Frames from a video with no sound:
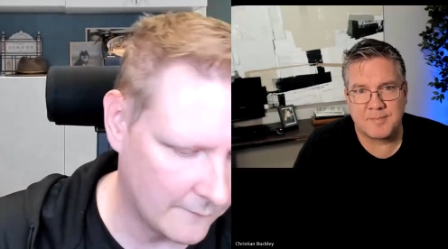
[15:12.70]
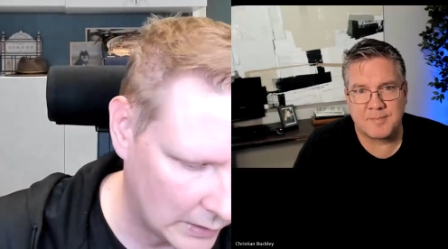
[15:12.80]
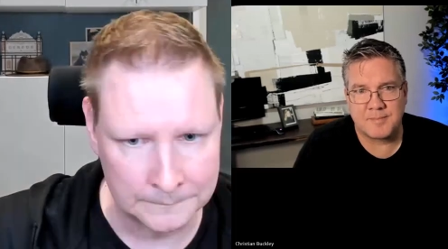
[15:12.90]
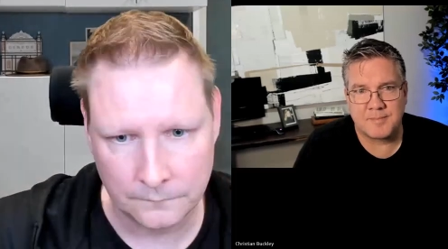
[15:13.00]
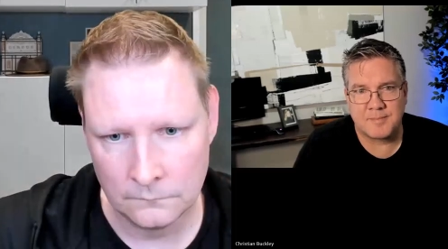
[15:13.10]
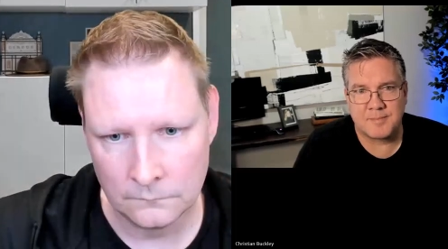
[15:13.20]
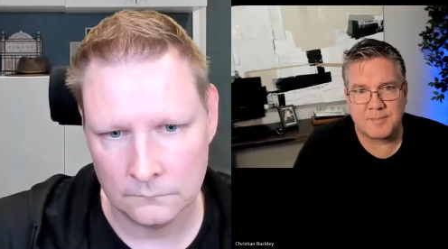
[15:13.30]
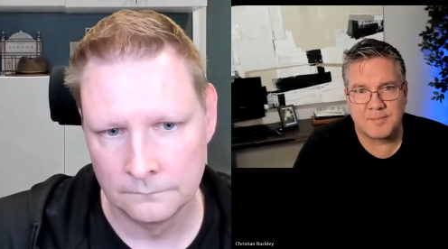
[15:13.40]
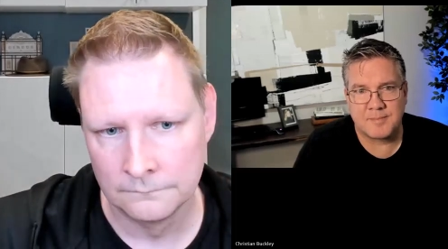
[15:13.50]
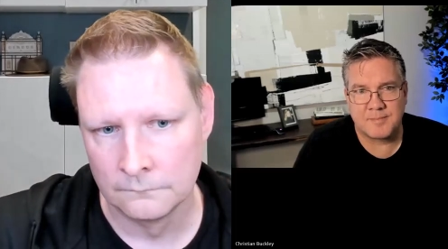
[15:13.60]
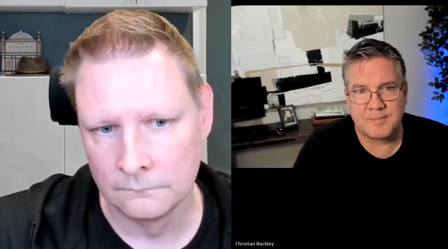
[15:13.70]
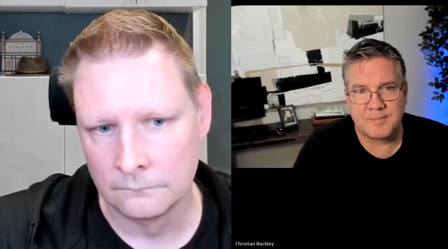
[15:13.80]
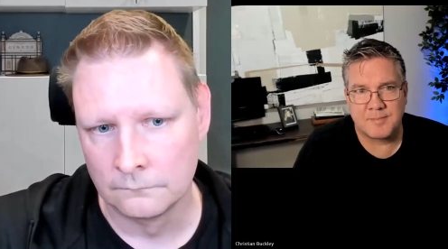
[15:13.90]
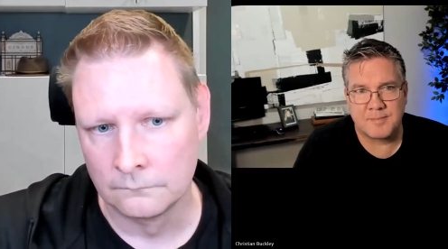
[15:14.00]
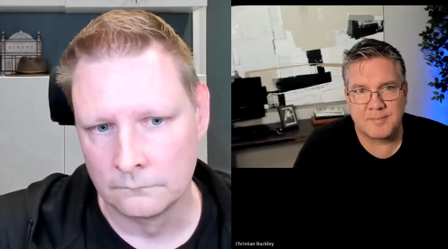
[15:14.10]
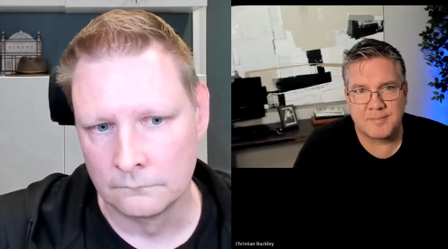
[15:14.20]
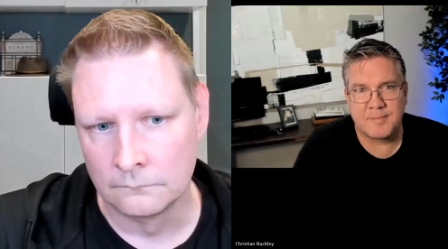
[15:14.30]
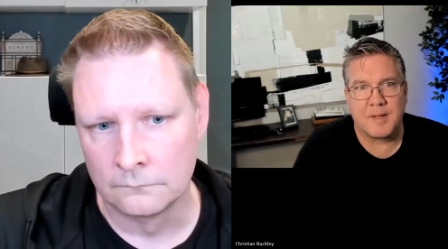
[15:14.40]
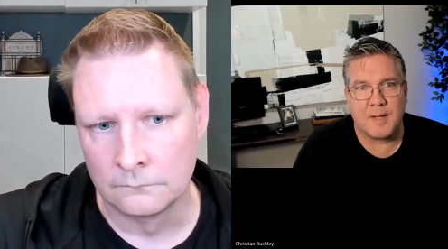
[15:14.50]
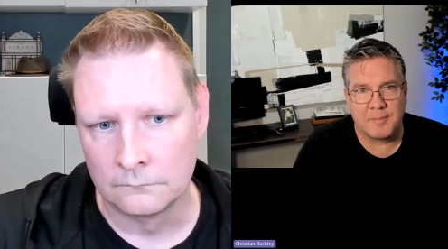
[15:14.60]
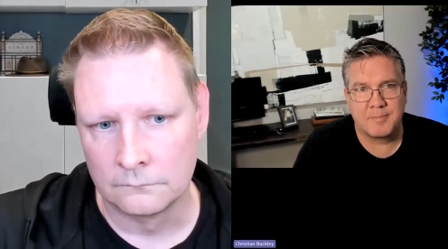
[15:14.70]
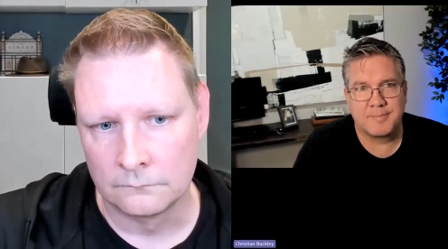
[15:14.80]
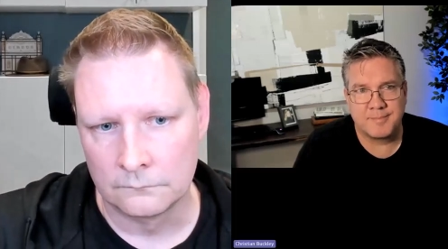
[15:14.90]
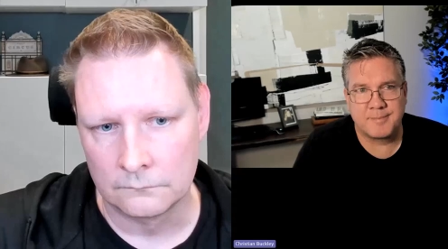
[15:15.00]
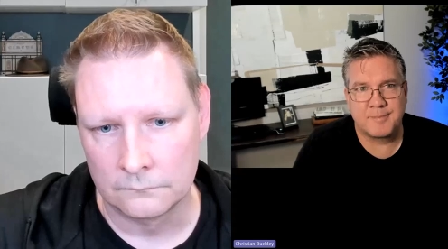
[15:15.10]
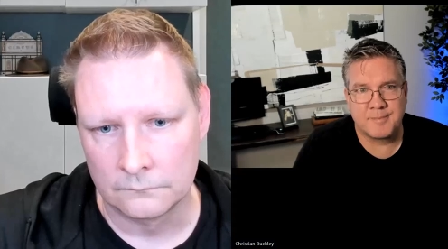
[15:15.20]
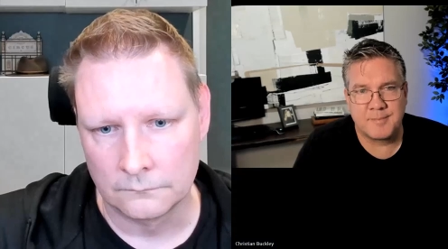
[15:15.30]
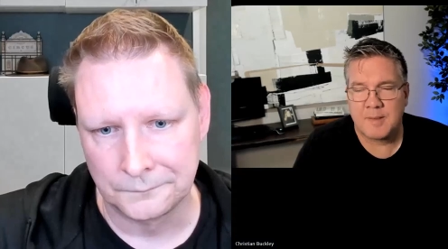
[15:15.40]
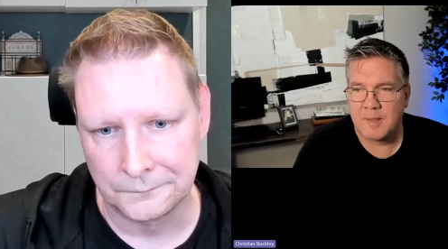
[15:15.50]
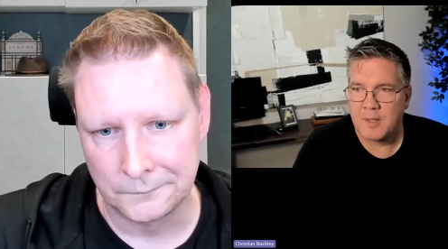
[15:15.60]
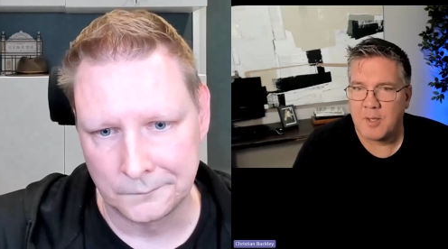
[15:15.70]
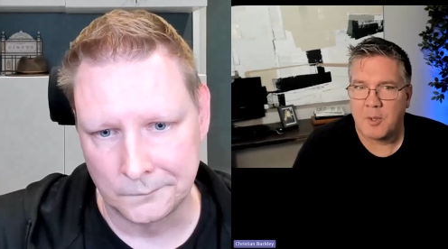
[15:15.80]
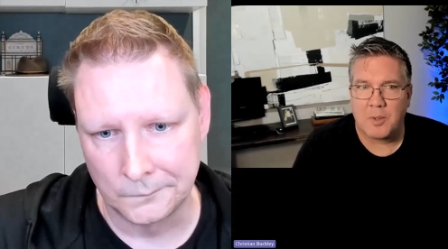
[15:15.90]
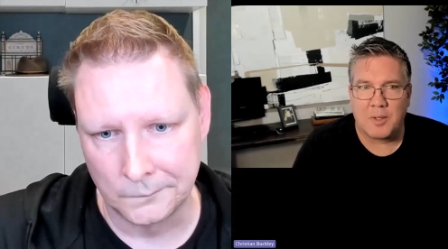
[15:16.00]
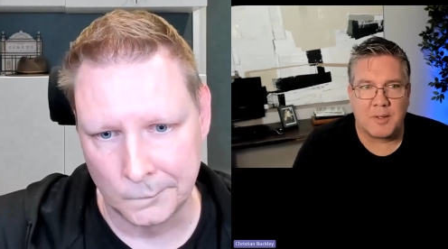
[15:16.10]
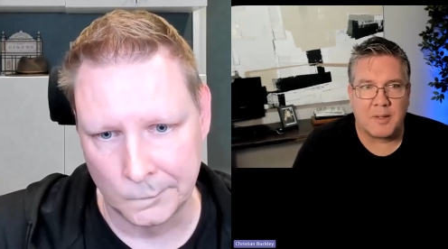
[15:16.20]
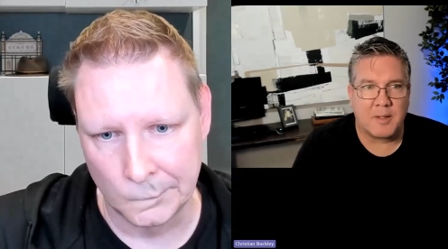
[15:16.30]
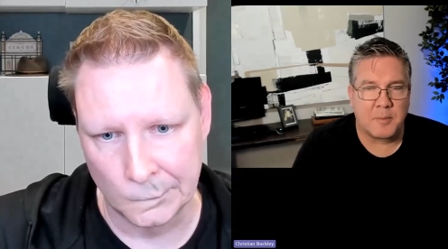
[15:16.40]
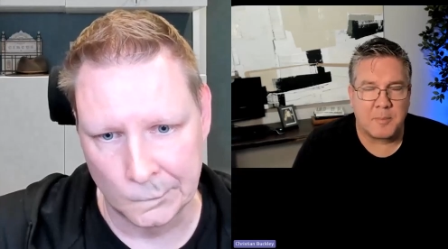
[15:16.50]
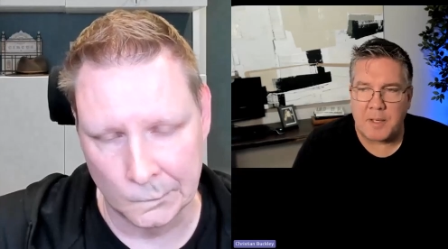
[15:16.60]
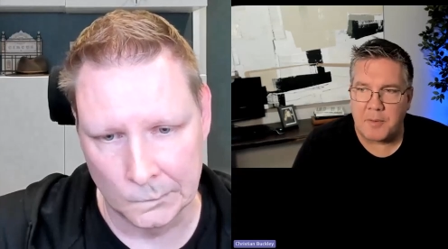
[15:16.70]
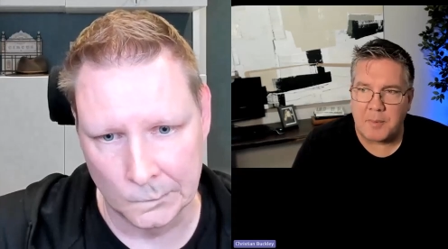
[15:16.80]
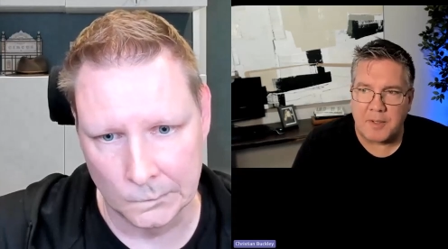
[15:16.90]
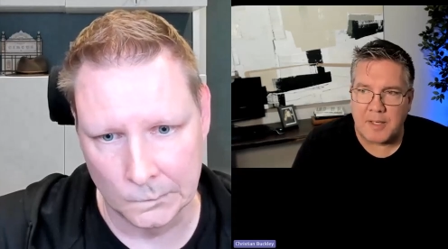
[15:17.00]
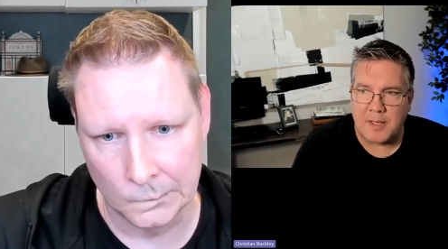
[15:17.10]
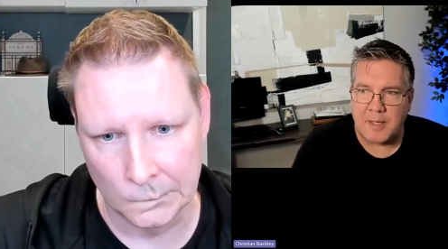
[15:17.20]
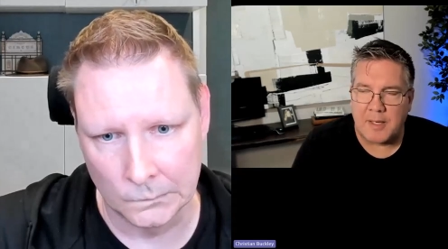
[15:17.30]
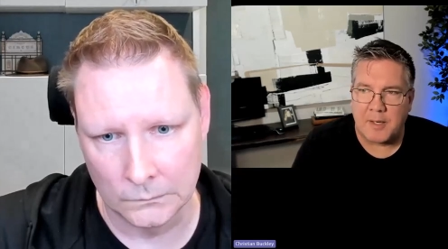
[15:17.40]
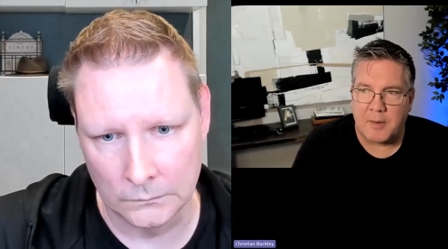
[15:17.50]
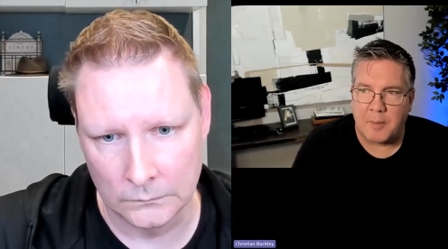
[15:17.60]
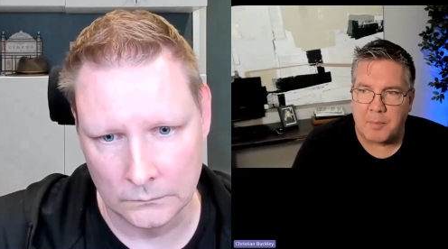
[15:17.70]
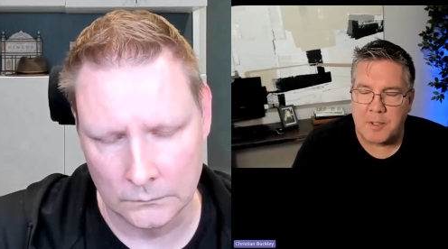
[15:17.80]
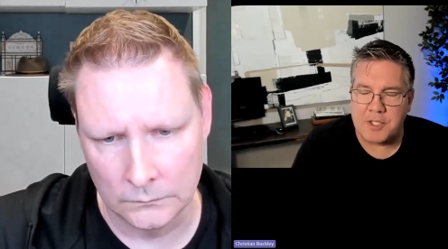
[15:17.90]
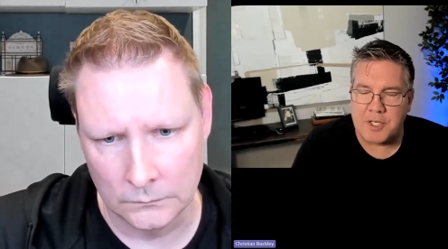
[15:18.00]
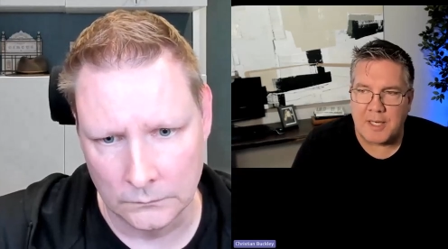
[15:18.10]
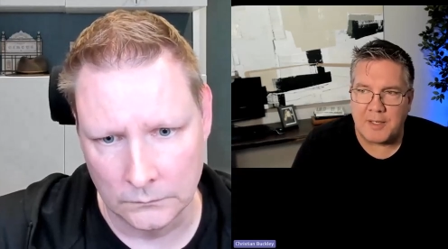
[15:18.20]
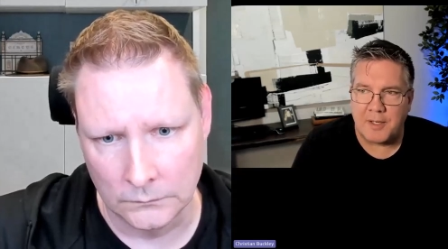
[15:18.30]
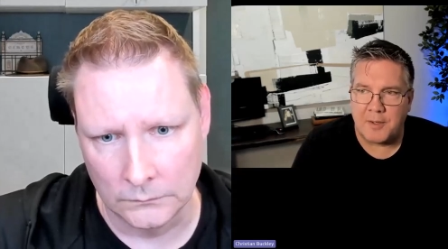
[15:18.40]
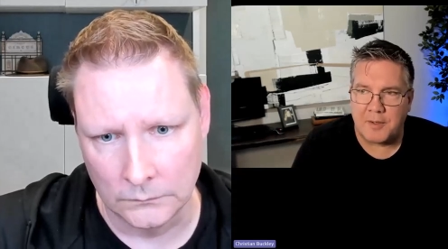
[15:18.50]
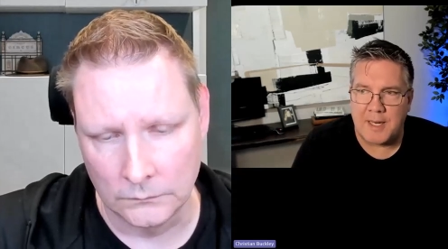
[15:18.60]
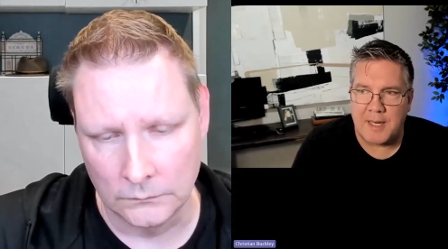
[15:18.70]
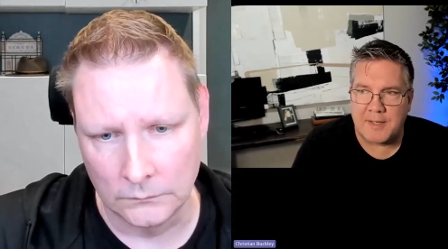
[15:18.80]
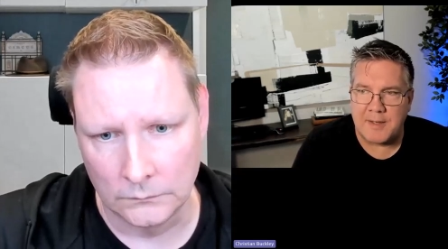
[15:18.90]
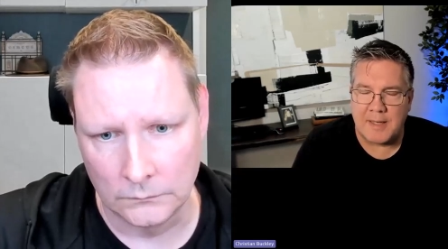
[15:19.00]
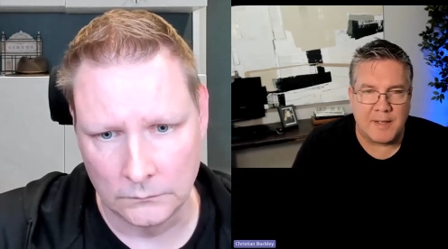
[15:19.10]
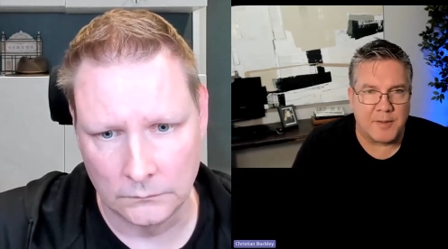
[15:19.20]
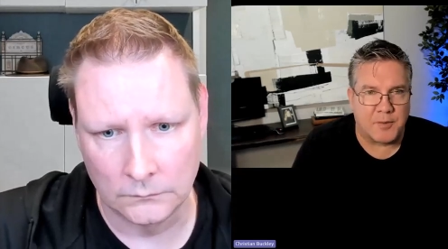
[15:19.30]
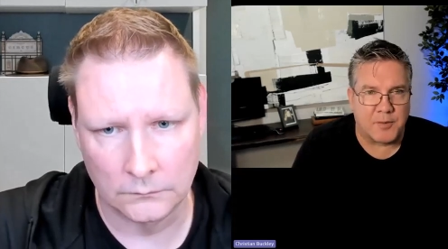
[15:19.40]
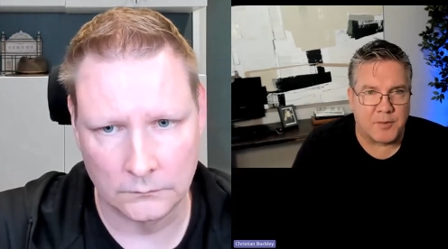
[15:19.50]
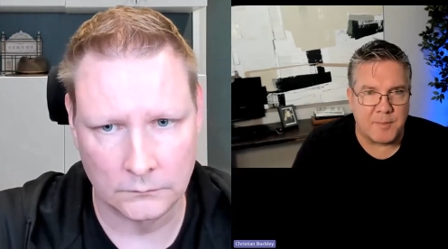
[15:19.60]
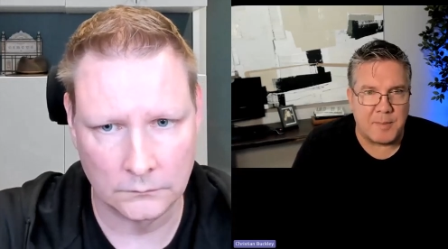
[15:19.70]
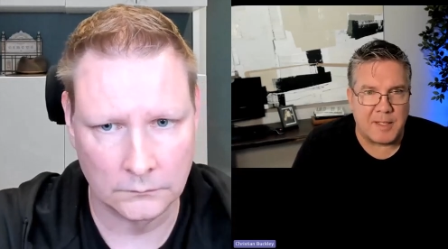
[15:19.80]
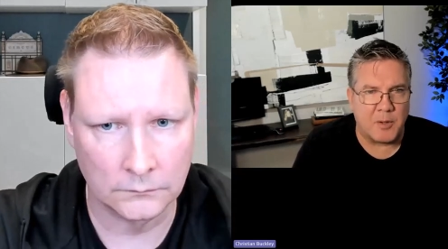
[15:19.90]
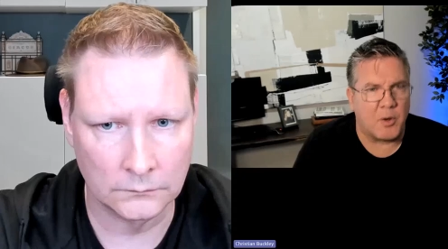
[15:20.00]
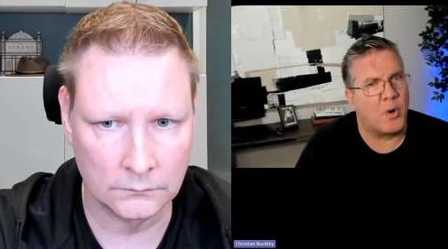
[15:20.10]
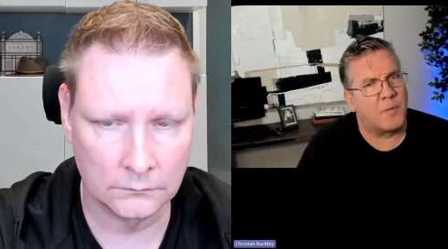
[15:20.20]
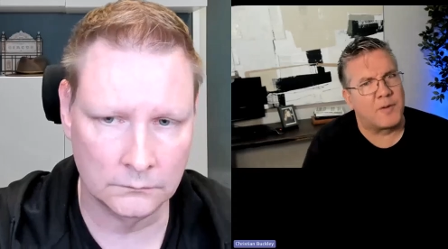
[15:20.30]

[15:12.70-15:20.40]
Speaker 1: will know you better.
Speaker 2: Yeah. Well, Panu, really uh, appreciate you connecting and great to meet you.